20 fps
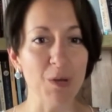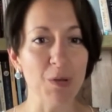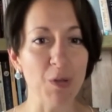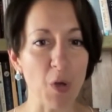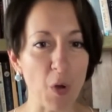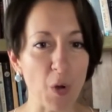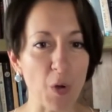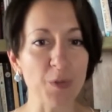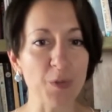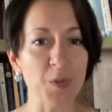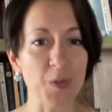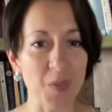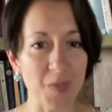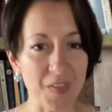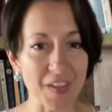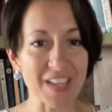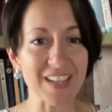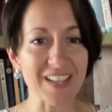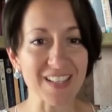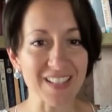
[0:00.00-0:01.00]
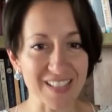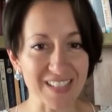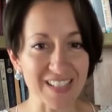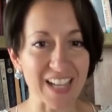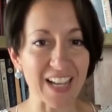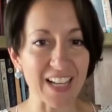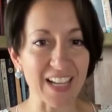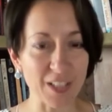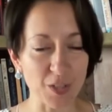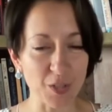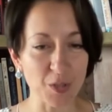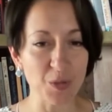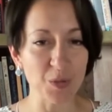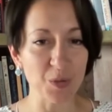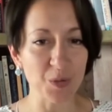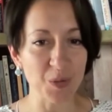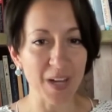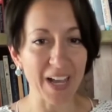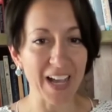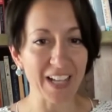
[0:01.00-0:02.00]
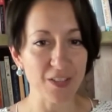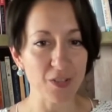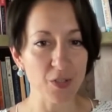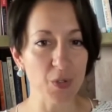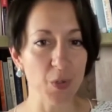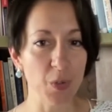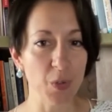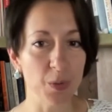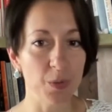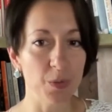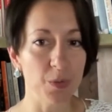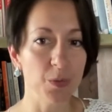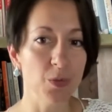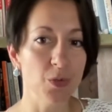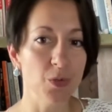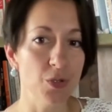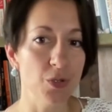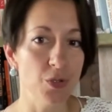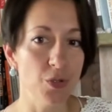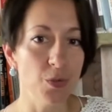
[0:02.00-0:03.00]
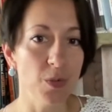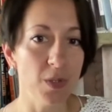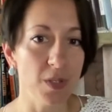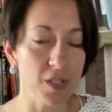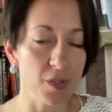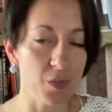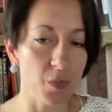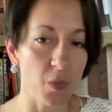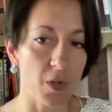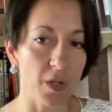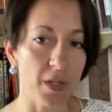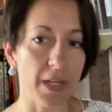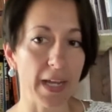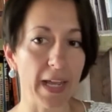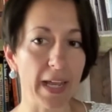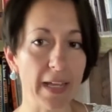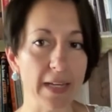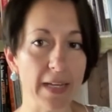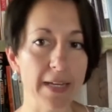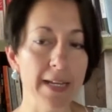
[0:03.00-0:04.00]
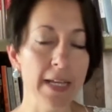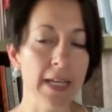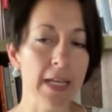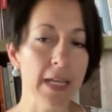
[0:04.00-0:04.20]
all the things that you had to go through to do this work and